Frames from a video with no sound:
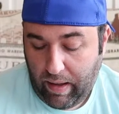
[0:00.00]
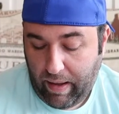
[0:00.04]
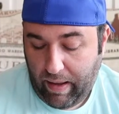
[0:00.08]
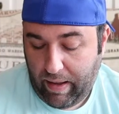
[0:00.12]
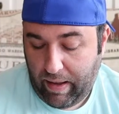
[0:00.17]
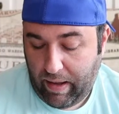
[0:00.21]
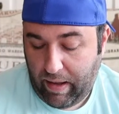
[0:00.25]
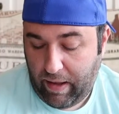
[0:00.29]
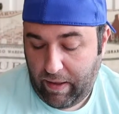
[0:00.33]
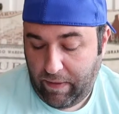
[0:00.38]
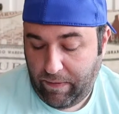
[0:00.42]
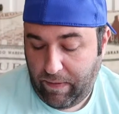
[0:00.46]

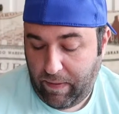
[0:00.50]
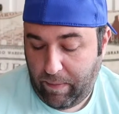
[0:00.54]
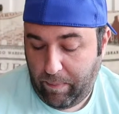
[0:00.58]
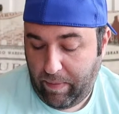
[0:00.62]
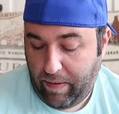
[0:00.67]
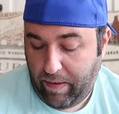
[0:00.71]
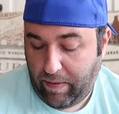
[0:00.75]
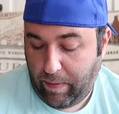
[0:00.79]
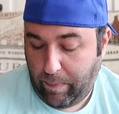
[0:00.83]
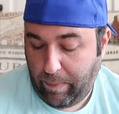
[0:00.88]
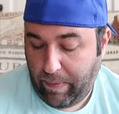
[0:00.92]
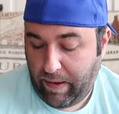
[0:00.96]
And then we
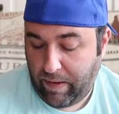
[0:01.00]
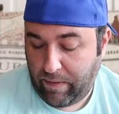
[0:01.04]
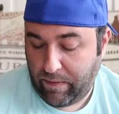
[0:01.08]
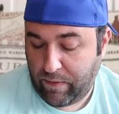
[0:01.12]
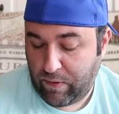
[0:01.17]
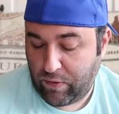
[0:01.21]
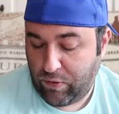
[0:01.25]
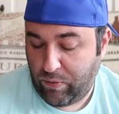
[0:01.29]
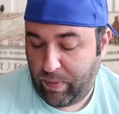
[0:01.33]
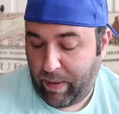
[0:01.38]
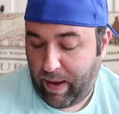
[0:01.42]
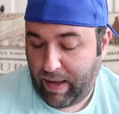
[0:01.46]
have the parents
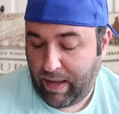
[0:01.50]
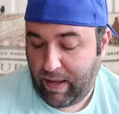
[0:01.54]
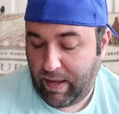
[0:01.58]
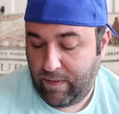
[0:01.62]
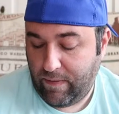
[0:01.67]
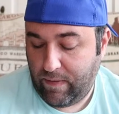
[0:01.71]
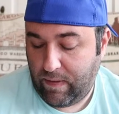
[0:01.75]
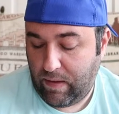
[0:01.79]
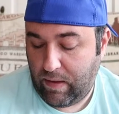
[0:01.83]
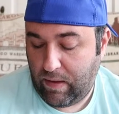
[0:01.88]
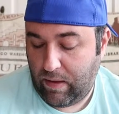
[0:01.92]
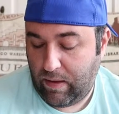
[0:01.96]
are
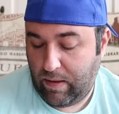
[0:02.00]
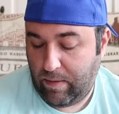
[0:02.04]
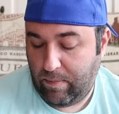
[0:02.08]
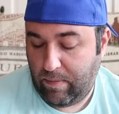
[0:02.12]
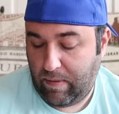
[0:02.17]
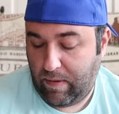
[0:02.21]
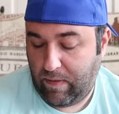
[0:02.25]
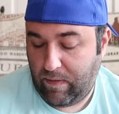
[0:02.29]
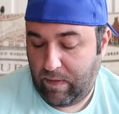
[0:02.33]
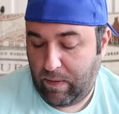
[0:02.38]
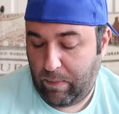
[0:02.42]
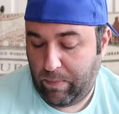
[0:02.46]
tracking them,
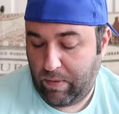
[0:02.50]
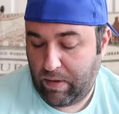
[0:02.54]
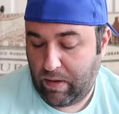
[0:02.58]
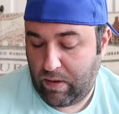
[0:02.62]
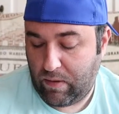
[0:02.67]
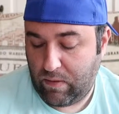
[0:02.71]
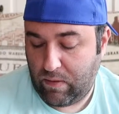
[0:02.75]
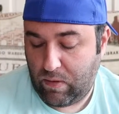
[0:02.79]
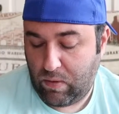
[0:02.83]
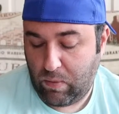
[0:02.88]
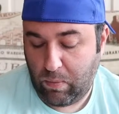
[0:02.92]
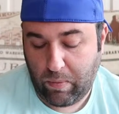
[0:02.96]
and then we
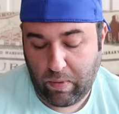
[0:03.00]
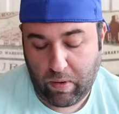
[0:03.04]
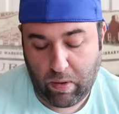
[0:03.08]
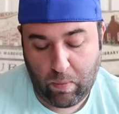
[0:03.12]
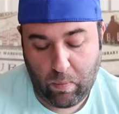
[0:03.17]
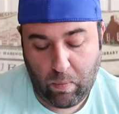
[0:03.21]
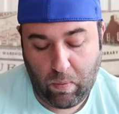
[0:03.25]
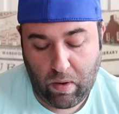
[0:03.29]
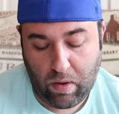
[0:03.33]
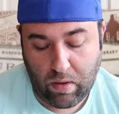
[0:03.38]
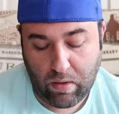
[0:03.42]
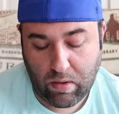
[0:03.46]
cut to where
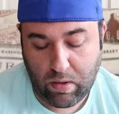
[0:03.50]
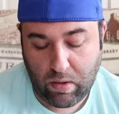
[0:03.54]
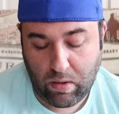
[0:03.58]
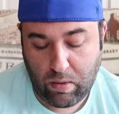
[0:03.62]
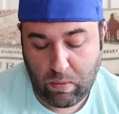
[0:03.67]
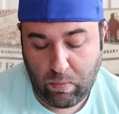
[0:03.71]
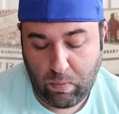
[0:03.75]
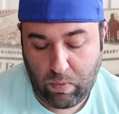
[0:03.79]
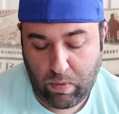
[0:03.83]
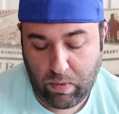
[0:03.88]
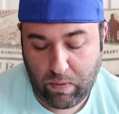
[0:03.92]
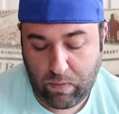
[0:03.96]

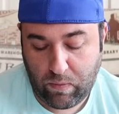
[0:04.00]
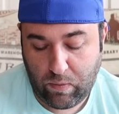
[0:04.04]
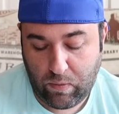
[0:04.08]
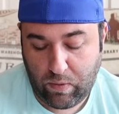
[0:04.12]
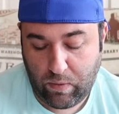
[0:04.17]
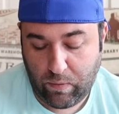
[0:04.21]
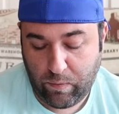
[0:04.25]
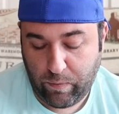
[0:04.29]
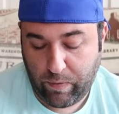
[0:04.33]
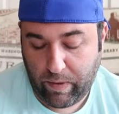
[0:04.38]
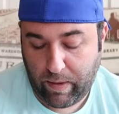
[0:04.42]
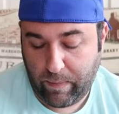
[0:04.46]
Walker wants
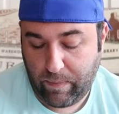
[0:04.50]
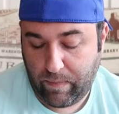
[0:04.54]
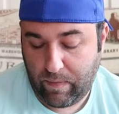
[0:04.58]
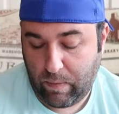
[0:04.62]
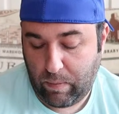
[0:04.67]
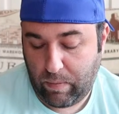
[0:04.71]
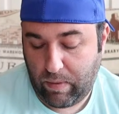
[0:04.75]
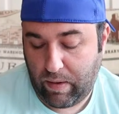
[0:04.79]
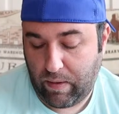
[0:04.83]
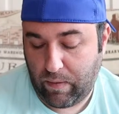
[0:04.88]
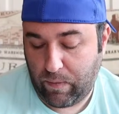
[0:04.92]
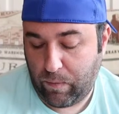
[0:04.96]
to frame
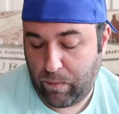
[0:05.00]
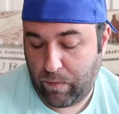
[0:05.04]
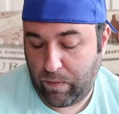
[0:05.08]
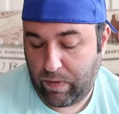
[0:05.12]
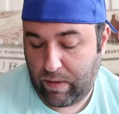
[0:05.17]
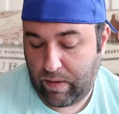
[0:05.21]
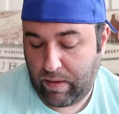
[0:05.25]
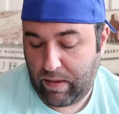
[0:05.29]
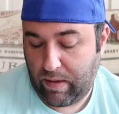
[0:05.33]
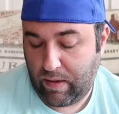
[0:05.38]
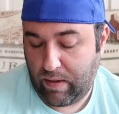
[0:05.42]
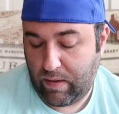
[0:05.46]
someone else for
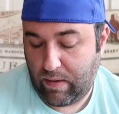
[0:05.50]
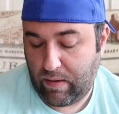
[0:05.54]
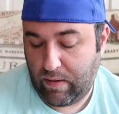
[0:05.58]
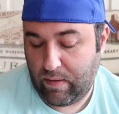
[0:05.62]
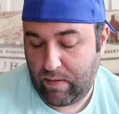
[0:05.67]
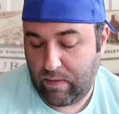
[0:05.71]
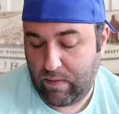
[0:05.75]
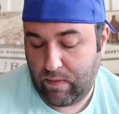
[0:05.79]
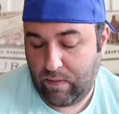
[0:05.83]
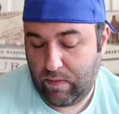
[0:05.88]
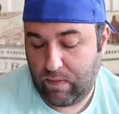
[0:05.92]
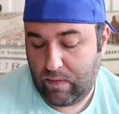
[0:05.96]
the
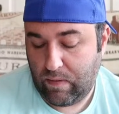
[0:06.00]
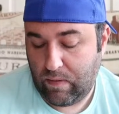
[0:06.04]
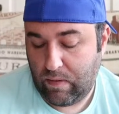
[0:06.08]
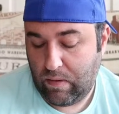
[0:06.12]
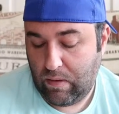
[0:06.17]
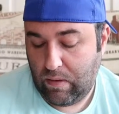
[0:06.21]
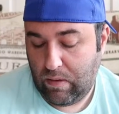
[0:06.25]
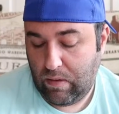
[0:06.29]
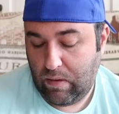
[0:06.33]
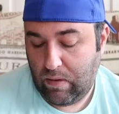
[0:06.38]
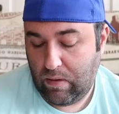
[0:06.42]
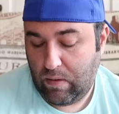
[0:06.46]
kids.
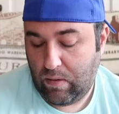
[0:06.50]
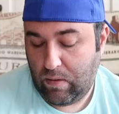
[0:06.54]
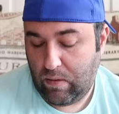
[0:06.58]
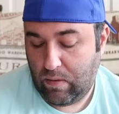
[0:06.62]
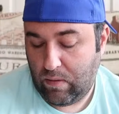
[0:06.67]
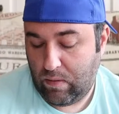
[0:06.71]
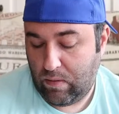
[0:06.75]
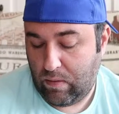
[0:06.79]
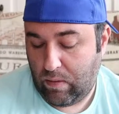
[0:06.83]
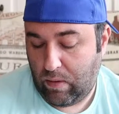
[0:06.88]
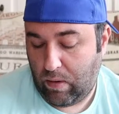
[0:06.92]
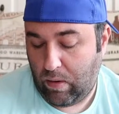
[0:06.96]

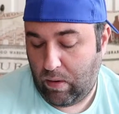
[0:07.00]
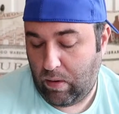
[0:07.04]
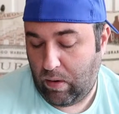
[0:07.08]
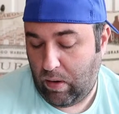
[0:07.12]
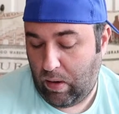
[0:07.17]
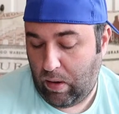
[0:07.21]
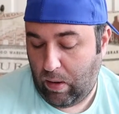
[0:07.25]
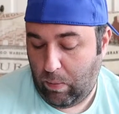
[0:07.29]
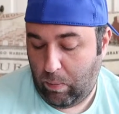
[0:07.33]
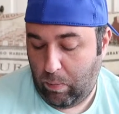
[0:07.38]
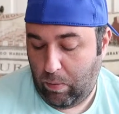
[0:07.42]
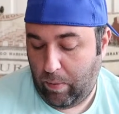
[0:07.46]

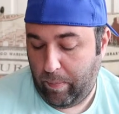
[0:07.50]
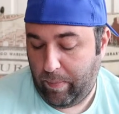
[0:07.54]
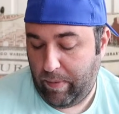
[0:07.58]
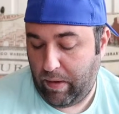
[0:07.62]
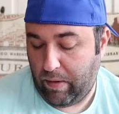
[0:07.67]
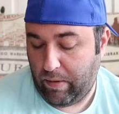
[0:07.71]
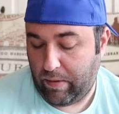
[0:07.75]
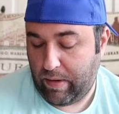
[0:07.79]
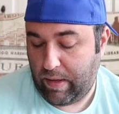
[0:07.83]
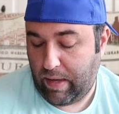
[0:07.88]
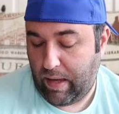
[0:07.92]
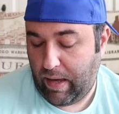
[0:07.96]
Uh, we'll be
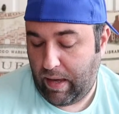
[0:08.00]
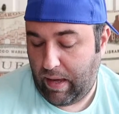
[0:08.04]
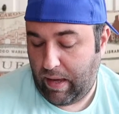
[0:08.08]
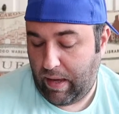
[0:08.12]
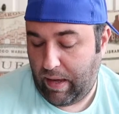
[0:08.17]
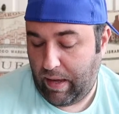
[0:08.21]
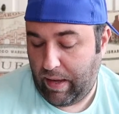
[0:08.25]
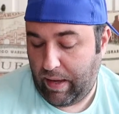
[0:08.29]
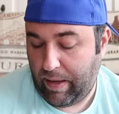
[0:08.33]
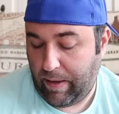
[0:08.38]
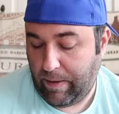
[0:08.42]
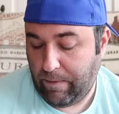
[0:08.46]

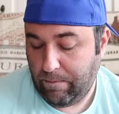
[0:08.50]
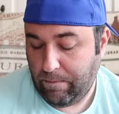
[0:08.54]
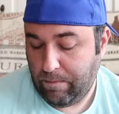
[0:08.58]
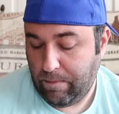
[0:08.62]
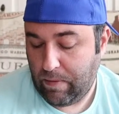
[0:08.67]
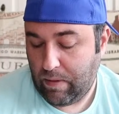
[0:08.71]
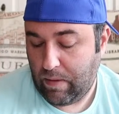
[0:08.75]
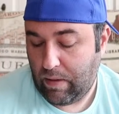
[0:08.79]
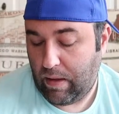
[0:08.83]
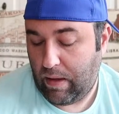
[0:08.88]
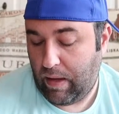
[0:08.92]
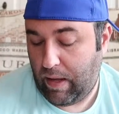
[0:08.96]
okay.
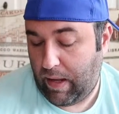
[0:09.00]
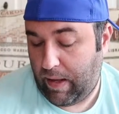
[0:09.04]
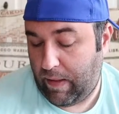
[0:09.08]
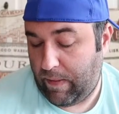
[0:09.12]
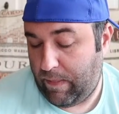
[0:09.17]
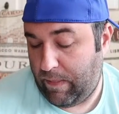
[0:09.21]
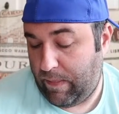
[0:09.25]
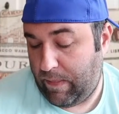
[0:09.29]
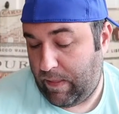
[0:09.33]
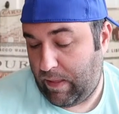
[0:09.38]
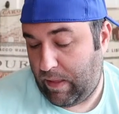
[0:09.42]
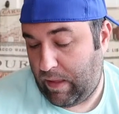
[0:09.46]

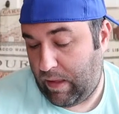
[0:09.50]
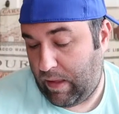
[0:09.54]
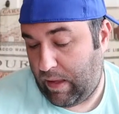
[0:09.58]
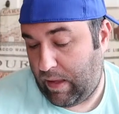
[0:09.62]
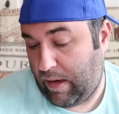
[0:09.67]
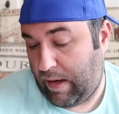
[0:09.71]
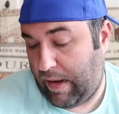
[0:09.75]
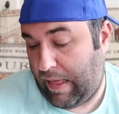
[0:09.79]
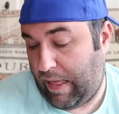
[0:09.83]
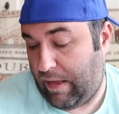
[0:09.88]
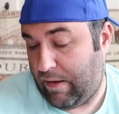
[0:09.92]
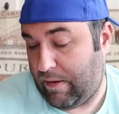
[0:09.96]
And
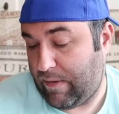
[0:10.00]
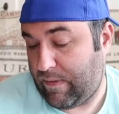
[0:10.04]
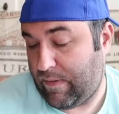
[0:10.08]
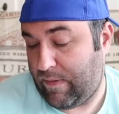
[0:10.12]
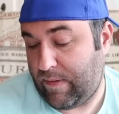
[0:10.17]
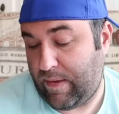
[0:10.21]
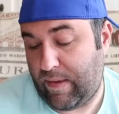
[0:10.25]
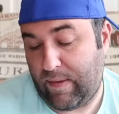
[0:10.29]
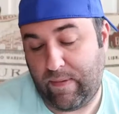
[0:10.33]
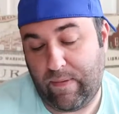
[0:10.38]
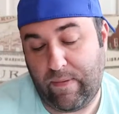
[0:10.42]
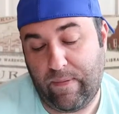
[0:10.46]
then Alex
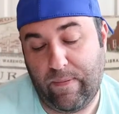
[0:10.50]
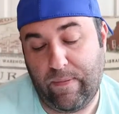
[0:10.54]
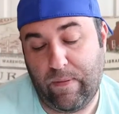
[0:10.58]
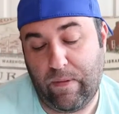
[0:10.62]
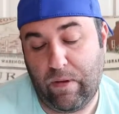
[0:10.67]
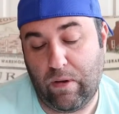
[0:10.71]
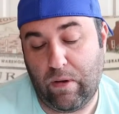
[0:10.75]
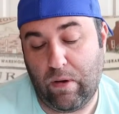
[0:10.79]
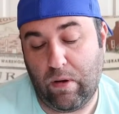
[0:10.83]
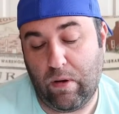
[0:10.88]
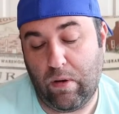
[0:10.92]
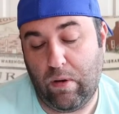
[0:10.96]
kisses
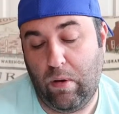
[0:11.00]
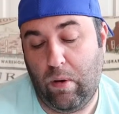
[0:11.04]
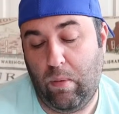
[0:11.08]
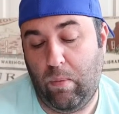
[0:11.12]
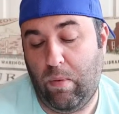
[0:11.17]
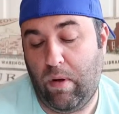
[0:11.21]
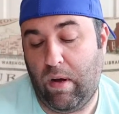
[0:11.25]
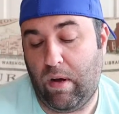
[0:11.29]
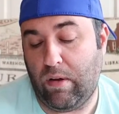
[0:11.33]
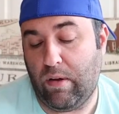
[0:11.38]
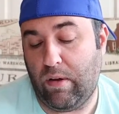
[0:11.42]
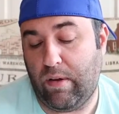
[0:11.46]
the girl.
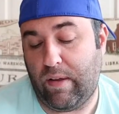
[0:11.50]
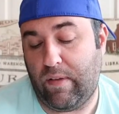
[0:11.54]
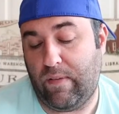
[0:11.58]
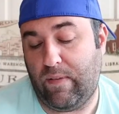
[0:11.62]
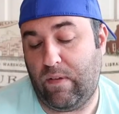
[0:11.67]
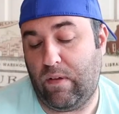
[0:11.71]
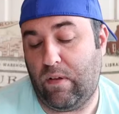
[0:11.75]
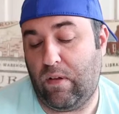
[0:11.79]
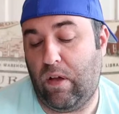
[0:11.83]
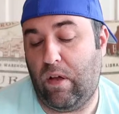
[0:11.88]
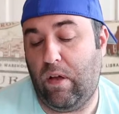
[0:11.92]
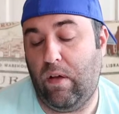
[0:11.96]
Walker
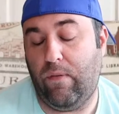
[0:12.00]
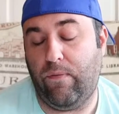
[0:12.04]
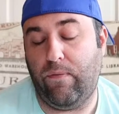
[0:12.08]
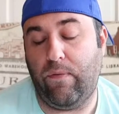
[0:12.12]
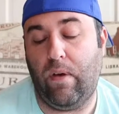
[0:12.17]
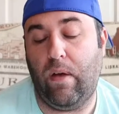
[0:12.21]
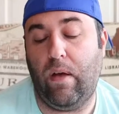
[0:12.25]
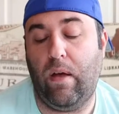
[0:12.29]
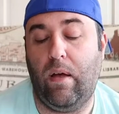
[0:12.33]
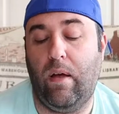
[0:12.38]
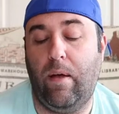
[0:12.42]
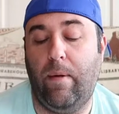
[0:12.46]
gets a call
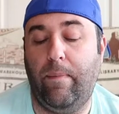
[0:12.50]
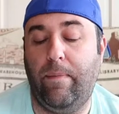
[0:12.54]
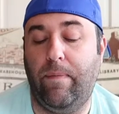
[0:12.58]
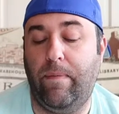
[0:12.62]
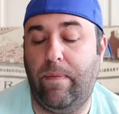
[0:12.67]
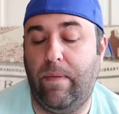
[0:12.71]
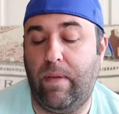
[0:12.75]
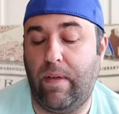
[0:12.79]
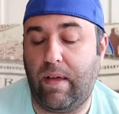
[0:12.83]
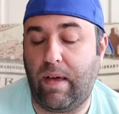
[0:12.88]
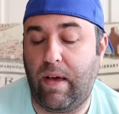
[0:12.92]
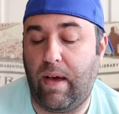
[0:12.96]

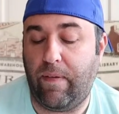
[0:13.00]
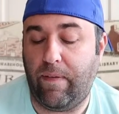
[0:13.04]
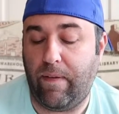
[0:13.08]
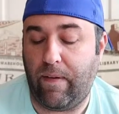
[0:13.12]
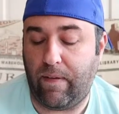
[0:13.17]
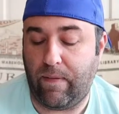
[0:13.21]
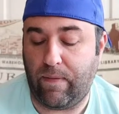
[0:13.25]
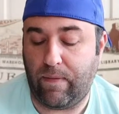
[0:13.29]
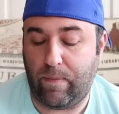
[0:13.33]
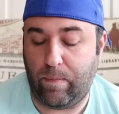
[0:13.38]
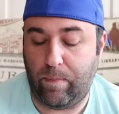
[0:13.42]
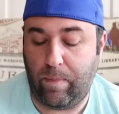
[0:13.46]
from the guy
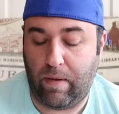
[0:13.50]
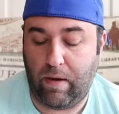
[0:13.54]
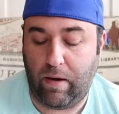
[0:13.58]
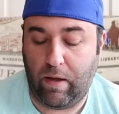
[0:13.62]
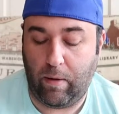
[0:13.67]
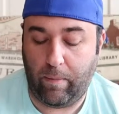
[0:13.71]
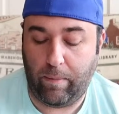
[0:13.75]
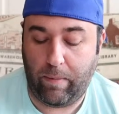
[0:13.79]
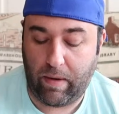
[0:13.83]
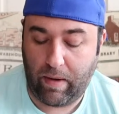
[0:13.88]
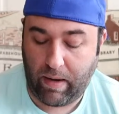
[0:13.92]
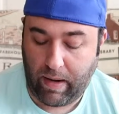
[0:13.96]
that's been
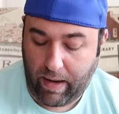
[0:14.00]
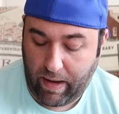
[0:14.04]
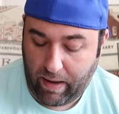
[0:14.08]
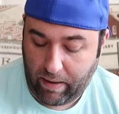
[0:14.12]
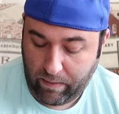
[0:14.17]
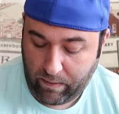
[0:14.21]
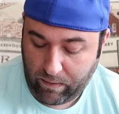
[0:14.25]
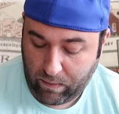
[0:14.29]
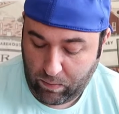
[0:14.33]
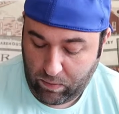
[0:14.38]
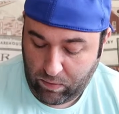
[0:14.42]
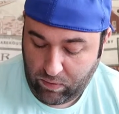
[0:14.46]
helping
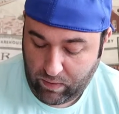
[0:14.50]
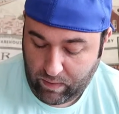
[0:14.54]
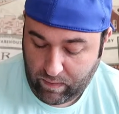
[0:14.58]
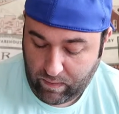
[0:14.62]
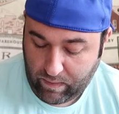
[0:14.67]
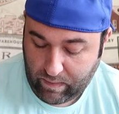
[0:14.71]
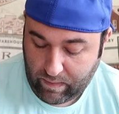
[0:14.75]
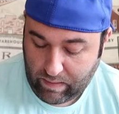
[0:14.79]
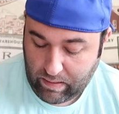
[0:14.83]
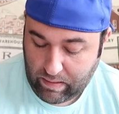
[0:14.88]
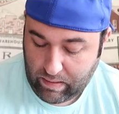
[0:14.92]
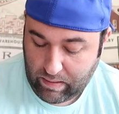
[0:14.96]
Alex, which
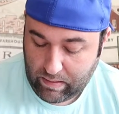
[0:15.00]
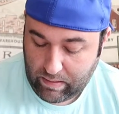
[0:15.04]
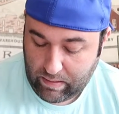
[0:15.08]
is